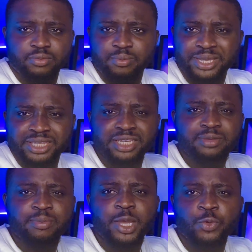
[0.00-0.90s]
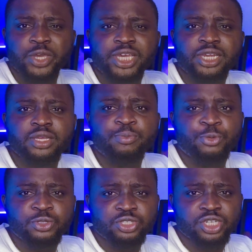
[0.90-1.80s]
maintaining my weekly
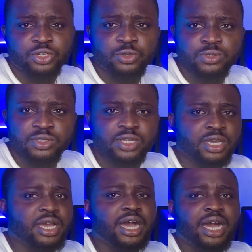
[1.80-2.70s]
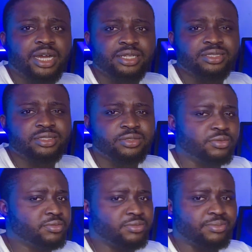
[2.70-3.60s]
post schedules and
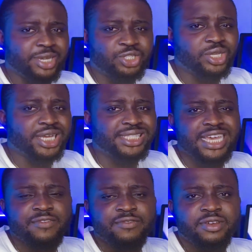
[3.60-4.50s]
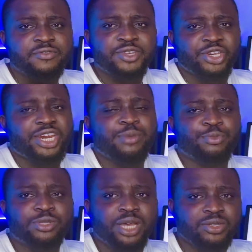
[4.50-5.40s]
make sure that every video that I
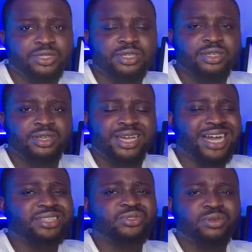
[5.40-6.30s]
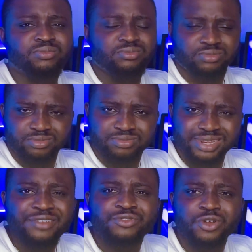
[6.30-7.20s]
put out has some level